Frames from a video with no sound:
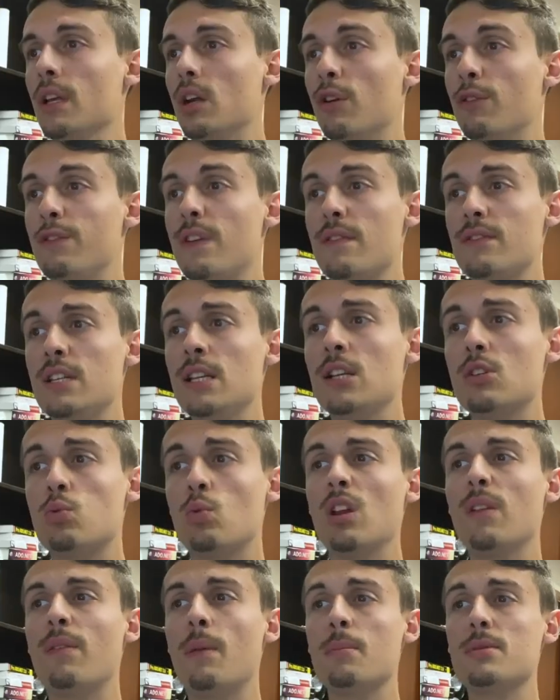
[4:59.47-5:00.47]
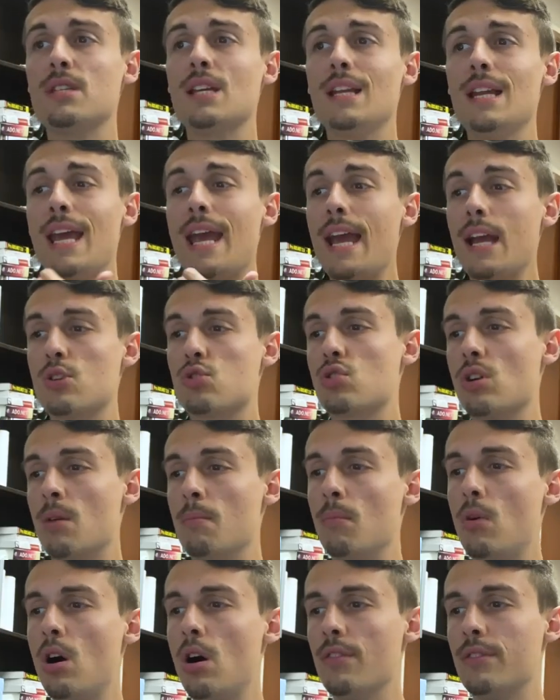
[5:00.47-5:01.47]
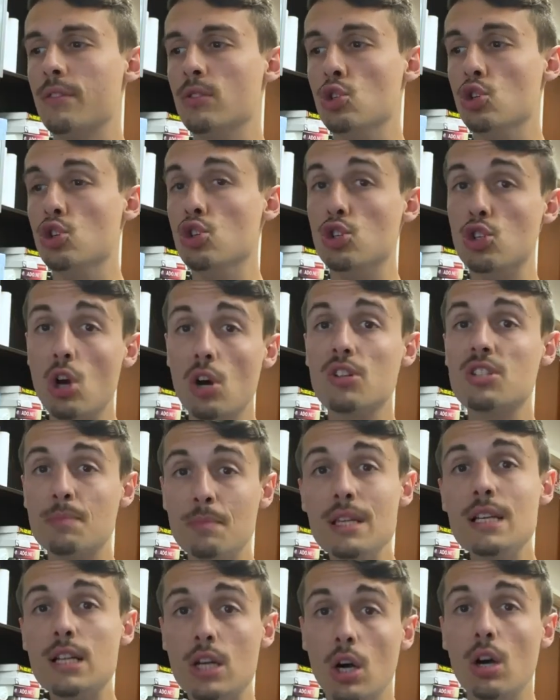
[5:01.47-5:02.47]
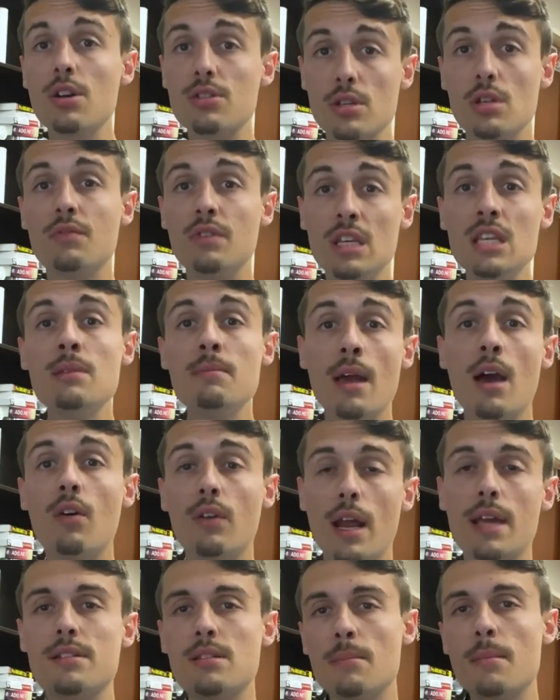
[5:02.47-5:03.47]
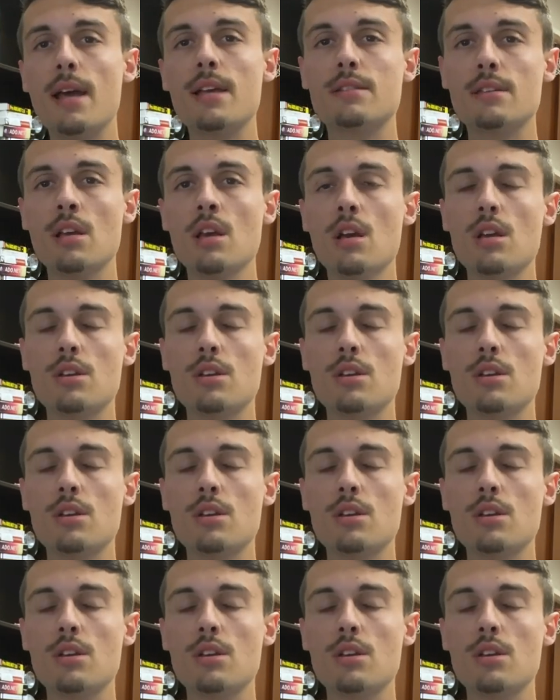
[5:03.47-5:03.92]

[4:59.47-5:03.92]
you know, 15 to 25% extra a month just because of email and SMS.